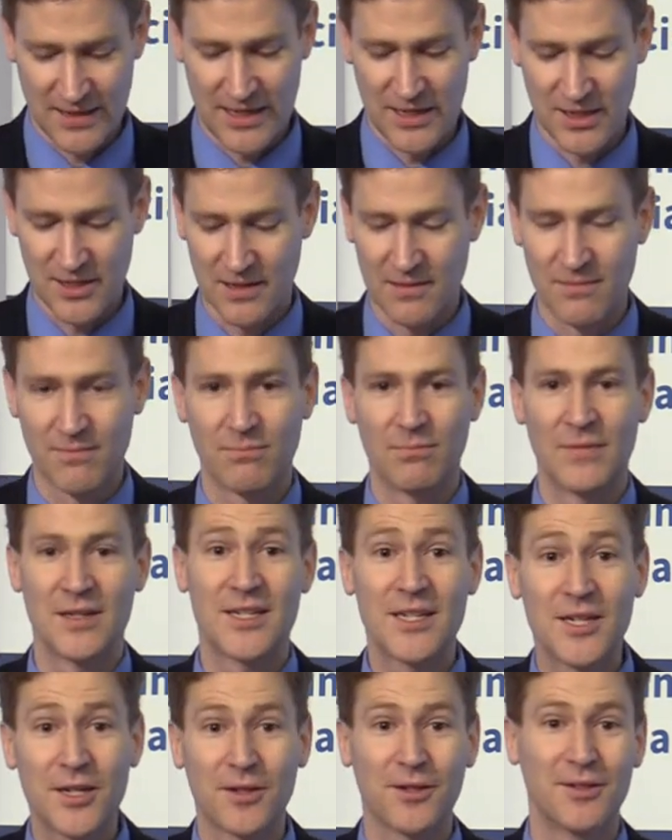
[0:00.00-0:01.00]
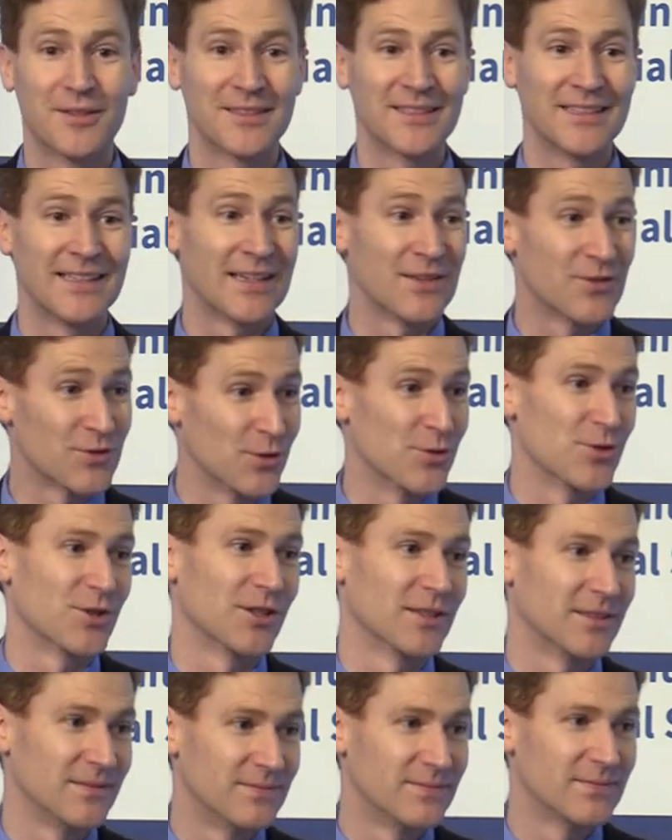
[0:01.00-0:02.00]
nation materially and
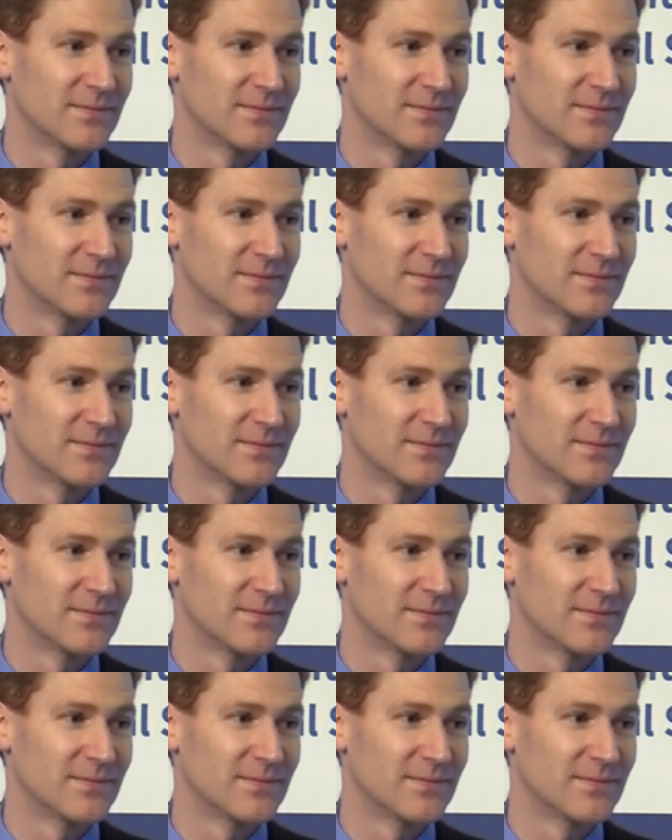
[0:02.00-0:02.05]
socially.